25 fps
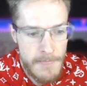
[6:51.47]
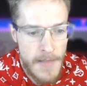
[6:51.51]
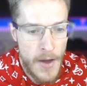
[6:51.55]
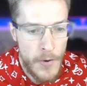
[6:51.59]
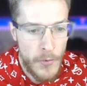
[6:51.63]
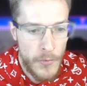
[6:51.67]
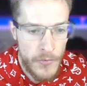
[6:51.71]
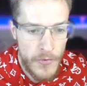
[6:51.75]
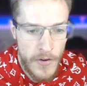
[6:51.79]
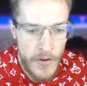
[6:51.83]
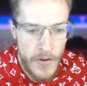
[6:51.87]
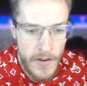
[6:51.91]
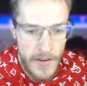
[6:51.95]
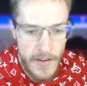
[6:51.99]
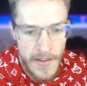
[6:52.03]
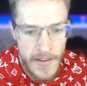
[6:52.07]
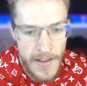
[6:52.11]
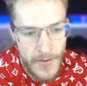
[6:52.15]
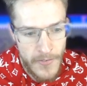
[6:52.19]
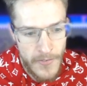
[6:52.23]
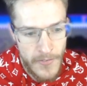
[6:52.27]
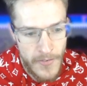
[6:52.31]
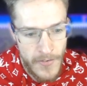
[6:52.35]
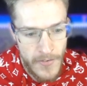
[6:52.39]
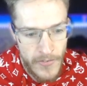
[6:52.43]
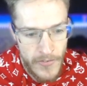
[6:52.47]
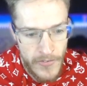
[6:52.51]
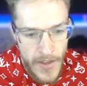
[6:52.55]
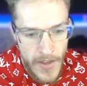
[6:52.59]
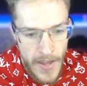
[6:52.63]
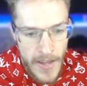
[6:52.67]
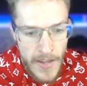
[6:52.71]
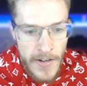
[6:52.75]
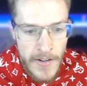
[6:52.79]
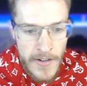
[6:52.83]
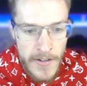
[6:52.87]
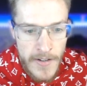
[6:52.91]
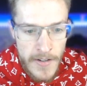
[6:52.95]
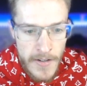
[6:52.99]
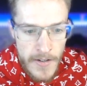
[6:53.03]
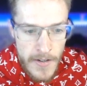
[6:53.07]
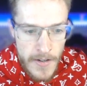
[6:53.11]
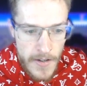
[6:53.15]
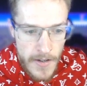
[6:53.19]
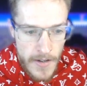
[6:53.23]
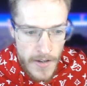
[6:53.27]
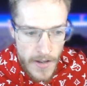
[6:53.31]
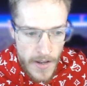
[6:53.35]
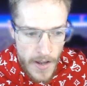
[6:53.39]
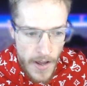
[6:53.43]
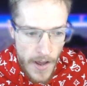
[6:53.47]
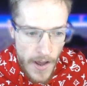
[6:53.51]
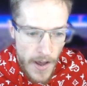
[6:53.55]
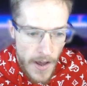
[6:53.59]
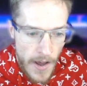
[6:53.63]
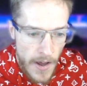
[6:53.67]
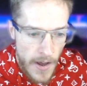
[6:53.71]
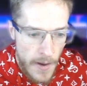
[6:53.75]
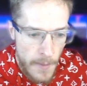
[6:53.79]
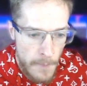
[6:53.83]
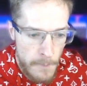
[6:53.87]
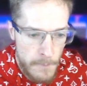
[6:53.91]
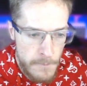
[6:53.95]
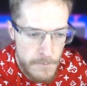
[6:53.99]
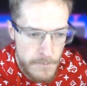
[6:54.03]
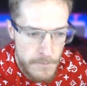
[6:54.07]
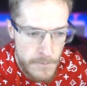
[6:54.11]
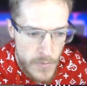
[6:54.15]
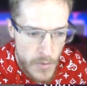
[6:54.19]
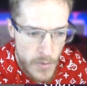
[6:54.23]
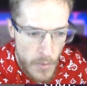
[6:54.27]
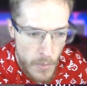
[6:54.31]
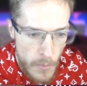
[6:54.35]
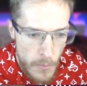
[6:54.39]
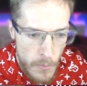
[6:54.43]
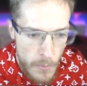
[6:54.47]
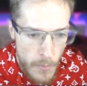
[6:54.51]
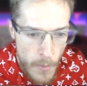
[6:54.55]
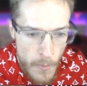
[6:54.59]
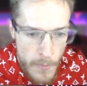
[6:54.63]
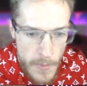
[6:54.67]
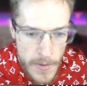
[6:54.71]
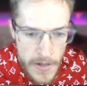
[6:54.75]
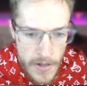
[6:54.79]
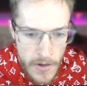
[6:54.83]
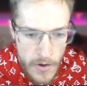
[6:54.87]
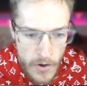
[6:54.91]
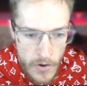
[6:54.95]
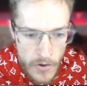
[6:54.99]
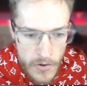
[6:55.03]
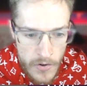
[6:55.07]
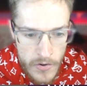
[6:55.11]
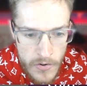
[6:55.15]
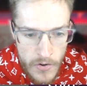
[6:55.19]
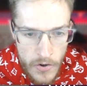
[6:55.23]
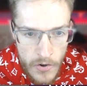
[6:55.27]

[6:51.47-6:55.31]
That was insane. So what we could